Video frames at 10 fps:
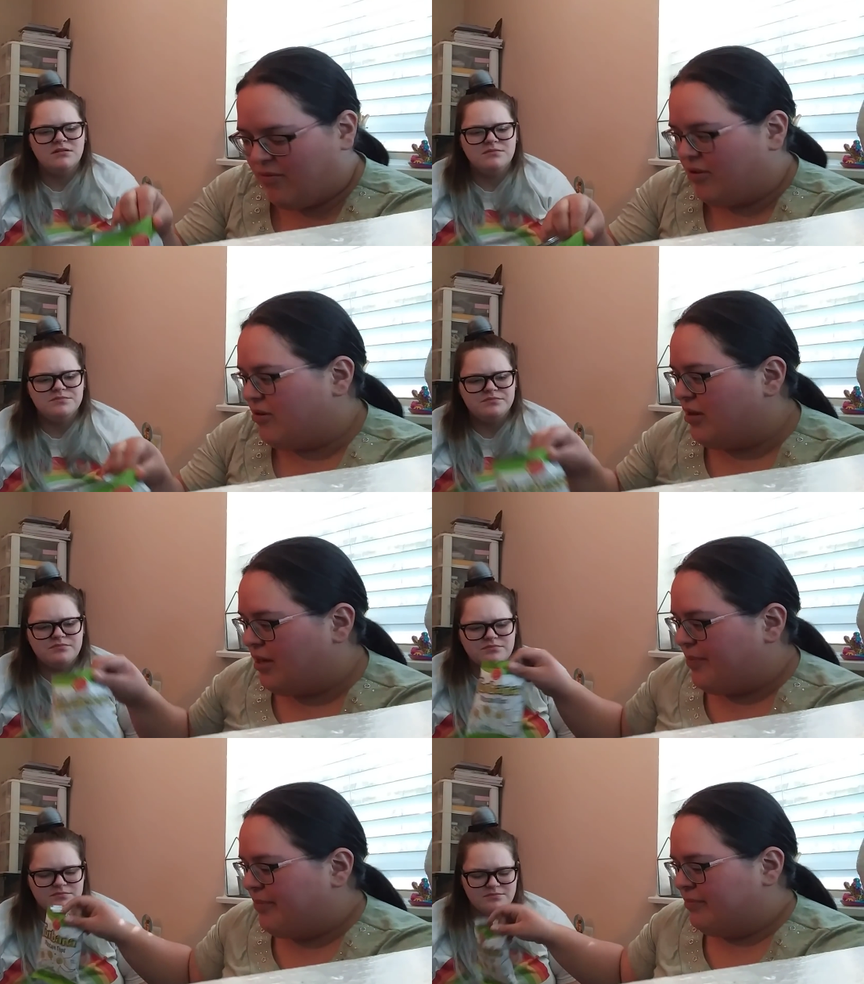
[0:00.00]
Speaker 1: Well, you can
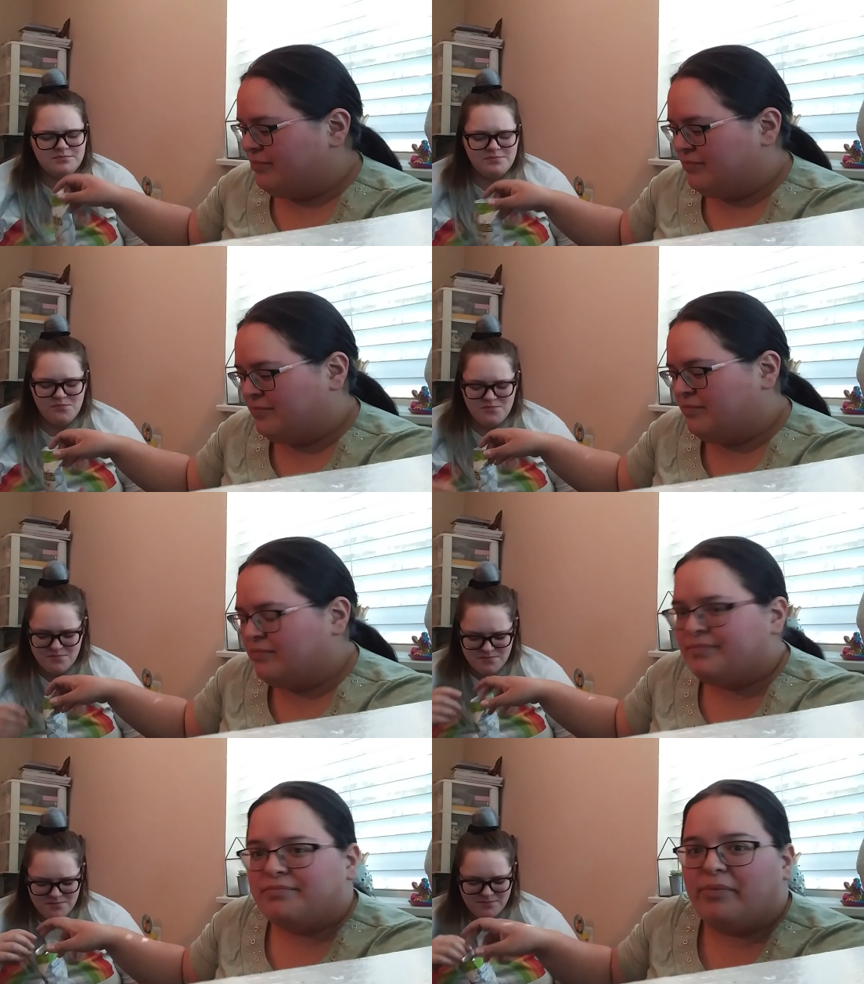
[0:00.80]
keep them.
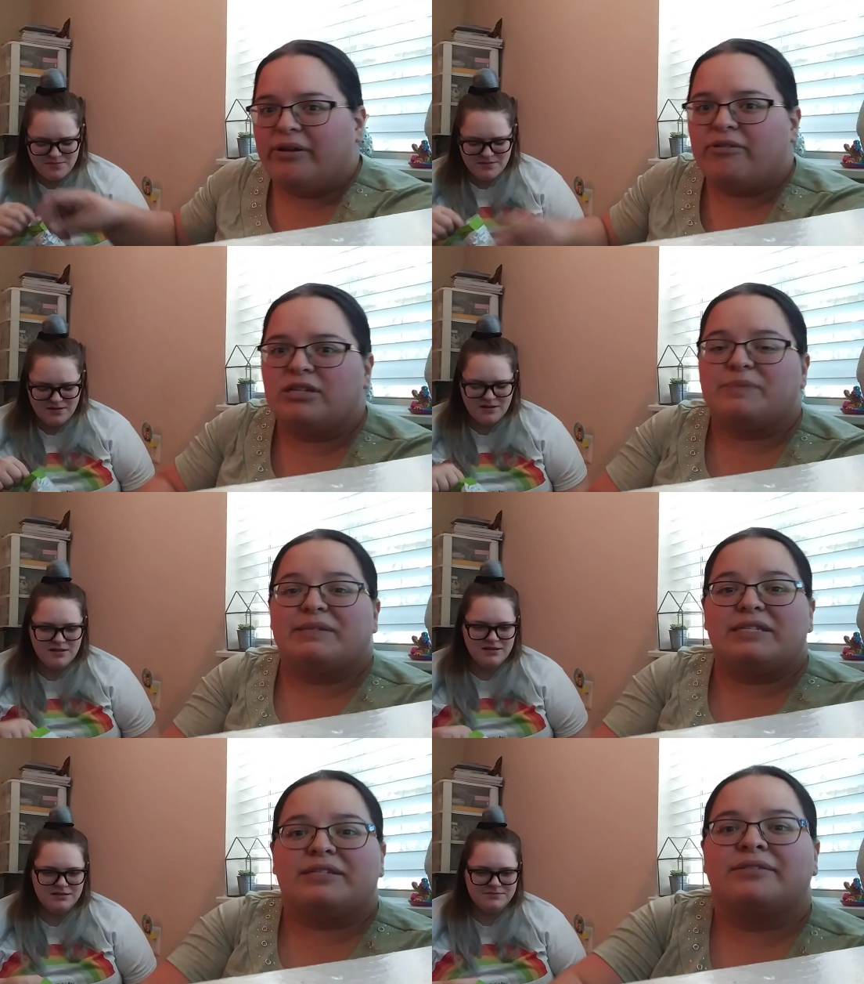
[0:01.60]
Merry Christmas.